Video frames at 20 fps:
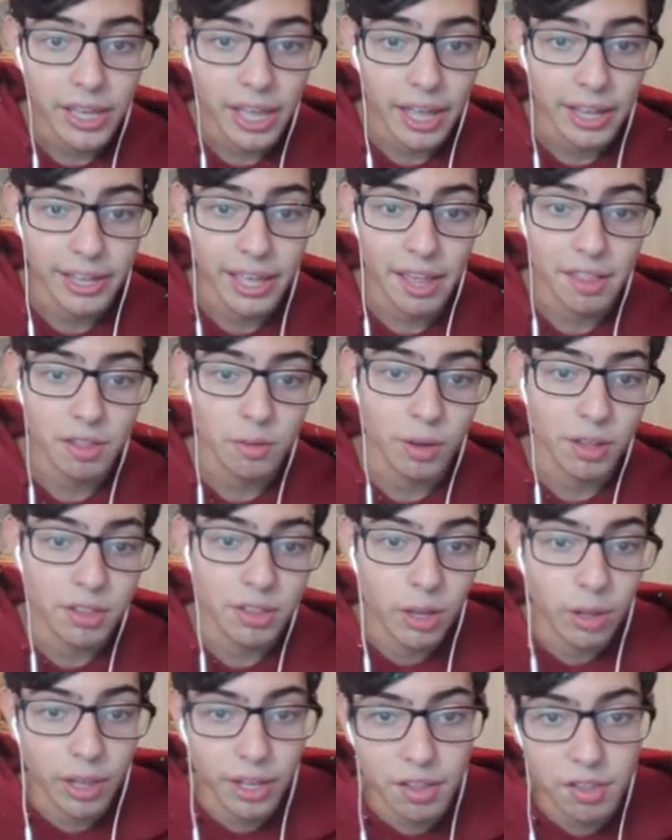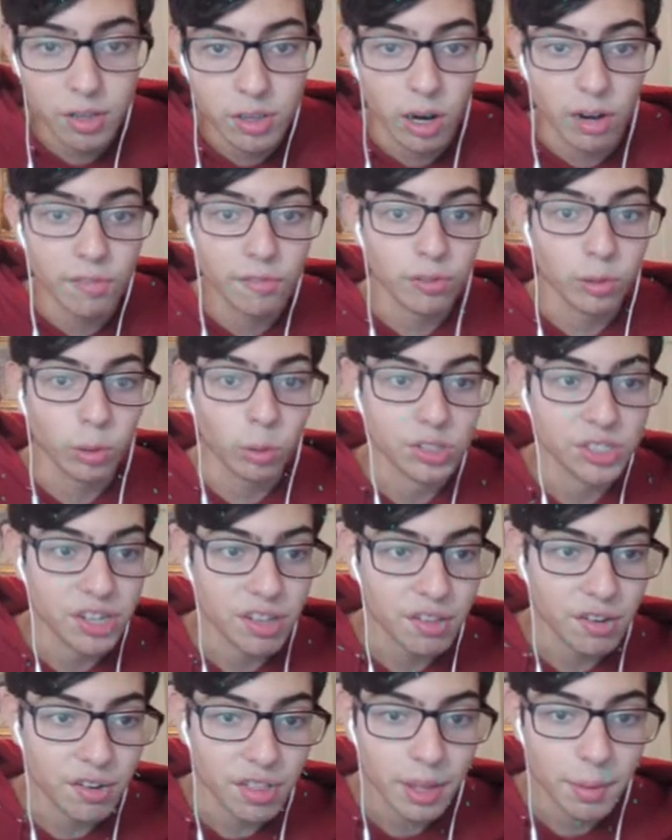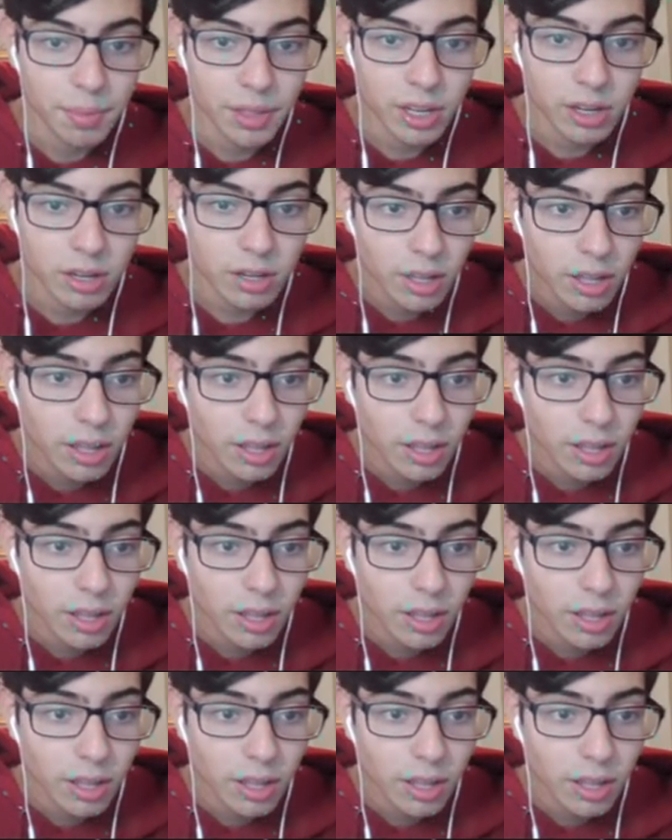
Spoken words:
in case he wants to go like Scarf Florges or something.